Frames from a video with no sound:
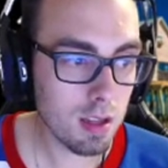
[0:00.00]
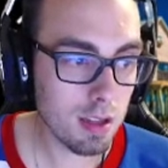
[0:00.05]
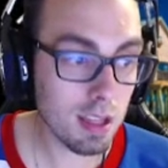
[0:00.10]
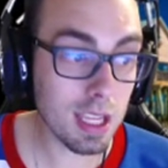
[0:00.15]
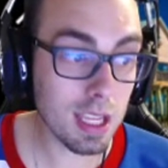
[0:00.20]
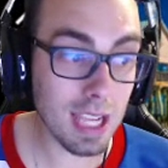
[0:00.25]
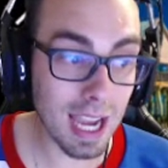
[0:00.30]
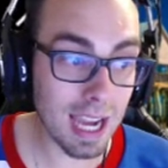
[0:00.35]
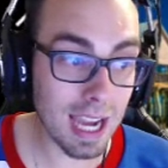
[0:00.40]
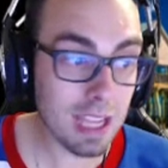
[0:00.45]

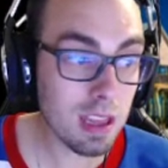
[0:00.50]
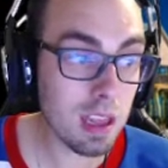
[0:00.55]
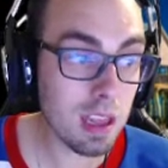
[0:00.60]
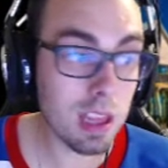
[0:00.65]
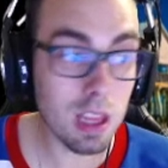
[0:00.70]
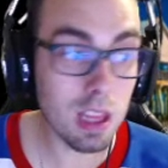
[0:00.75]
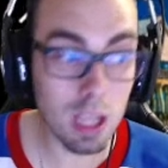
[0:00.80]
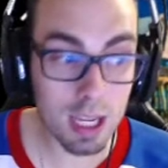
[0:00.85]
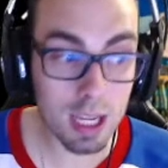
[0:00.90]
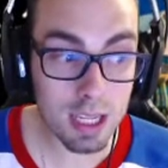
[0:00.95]
like, I'd
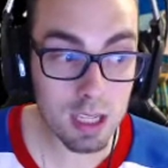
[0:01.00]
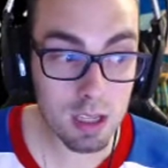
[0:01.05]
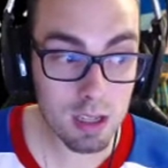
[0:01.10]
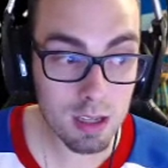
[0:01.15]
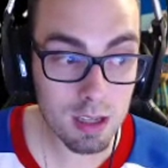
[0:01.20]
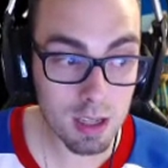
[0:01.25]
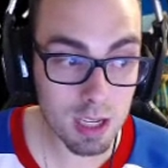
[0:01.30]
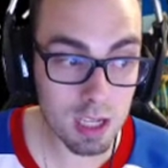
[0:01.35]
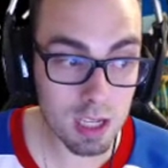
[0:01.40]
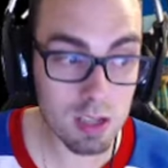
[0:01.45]

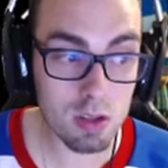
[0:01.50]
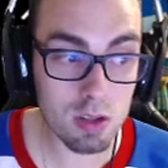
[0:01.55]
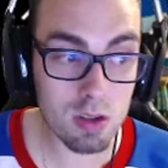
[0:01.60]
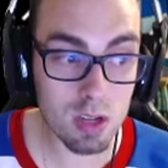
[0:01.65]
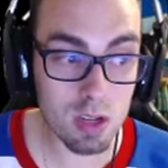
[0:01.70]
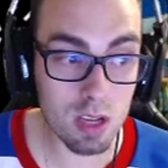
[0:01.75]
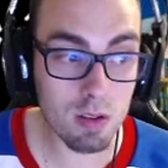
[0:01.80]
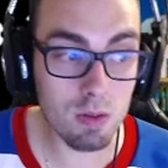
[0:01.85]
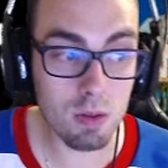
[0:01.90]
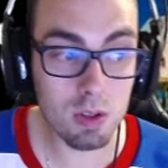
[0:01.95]
like, in
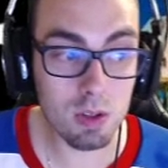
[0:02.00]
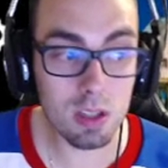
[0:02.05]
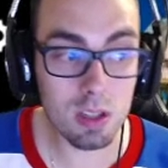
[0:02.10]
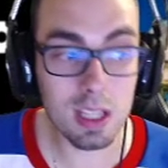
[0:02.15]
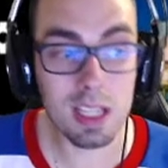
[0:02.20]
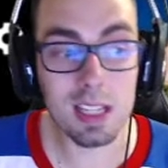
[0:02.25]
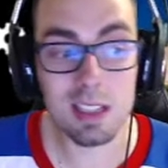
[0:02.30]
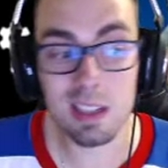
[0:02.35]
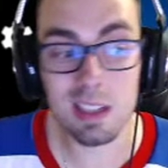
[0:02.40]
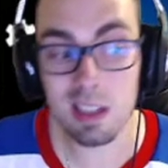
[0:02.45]
general,
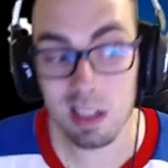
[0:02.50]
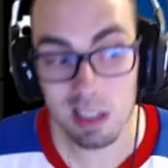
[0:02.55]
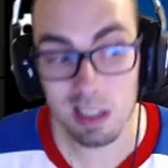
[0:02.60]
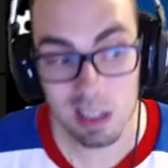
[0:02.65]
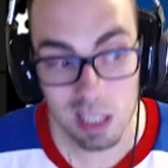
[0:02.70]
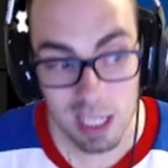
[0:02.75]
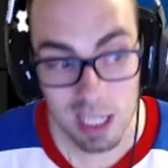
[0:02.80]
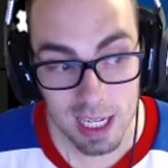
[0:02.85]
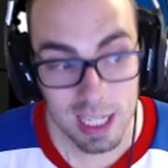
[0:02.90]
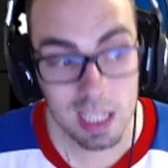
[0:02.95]
like, it's
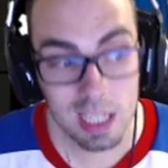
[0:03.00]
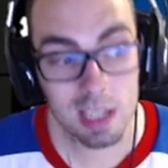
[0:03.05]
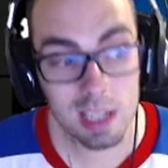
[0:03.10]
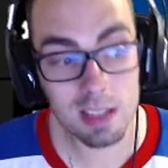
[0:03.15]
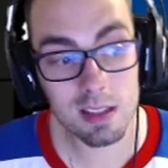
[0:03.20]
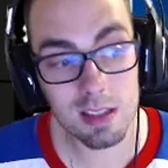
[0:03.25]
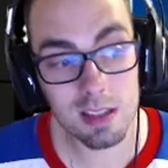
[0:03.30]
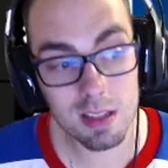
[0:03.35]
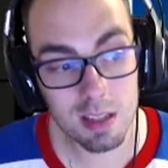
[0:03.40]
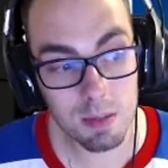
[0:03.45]
clean,
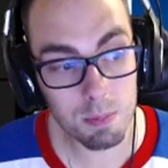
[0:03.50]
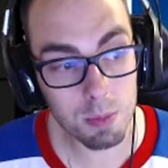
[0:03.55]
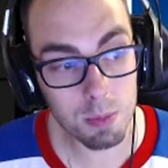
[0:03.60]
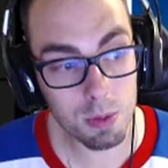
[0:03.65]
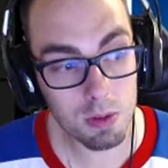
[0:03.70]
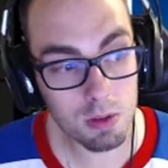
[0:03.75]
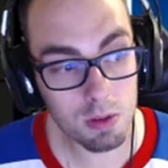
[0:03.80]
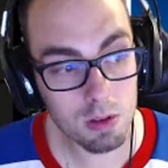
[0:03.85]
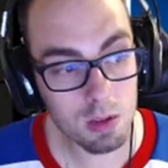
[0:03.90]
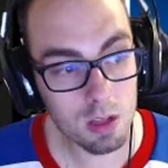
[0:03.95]
it's
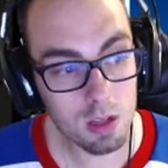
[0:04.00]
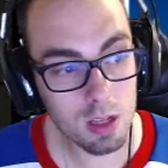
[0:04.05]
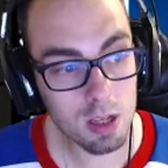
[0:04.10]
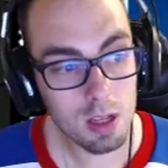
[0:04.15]
simple,